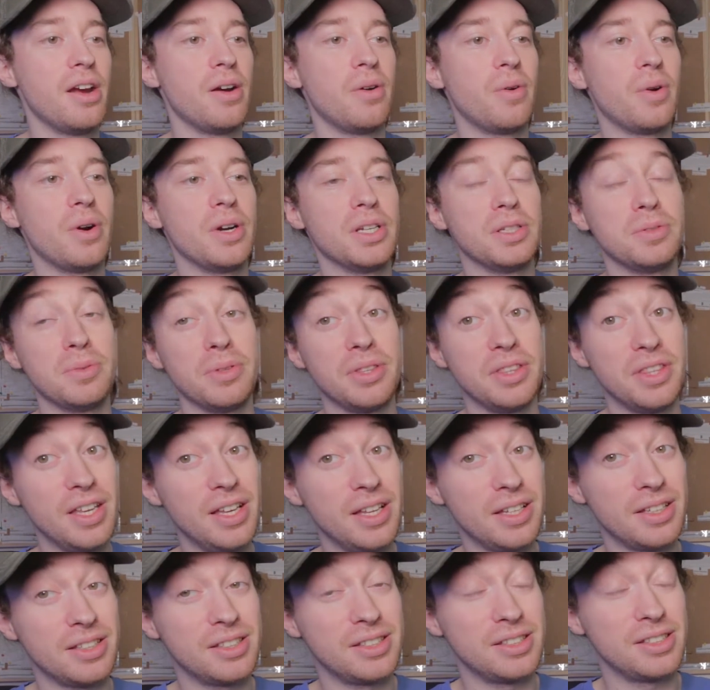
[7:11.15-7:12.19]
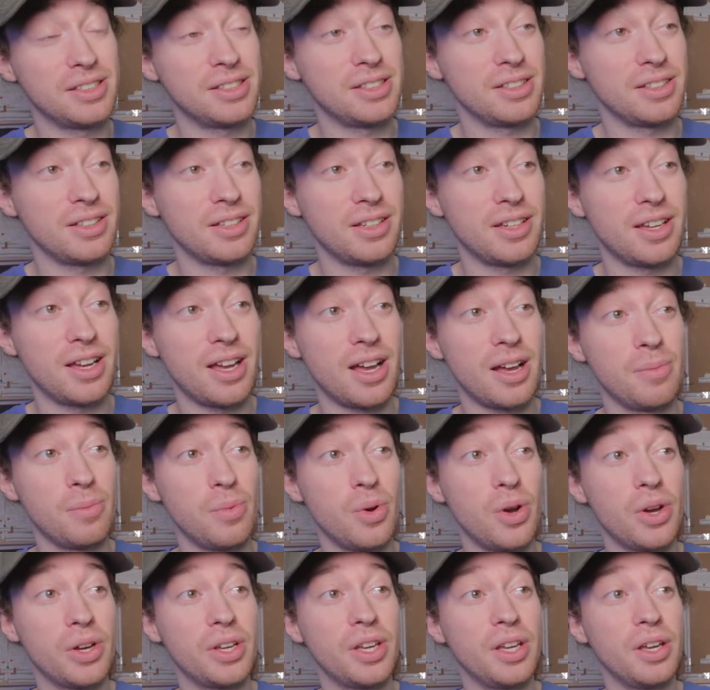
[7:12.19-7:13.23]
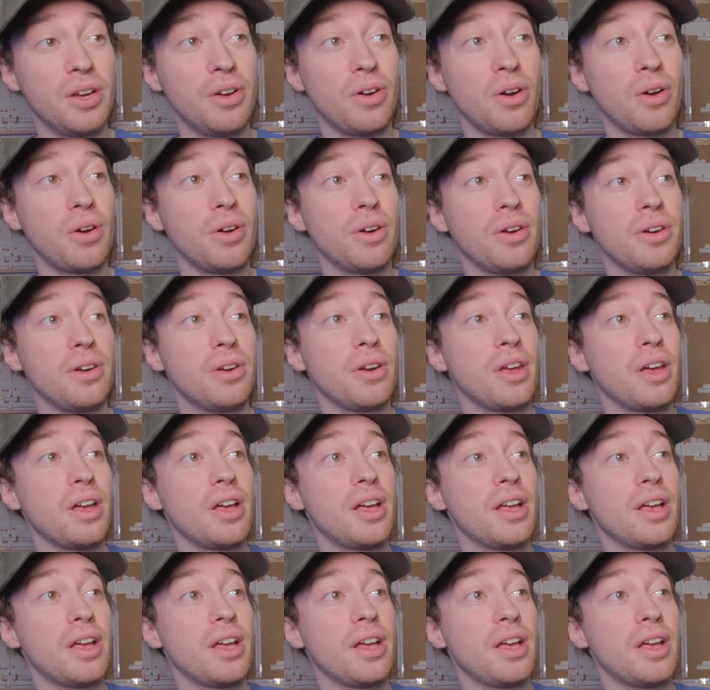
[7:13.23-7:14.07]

Whereas with this, I'm working on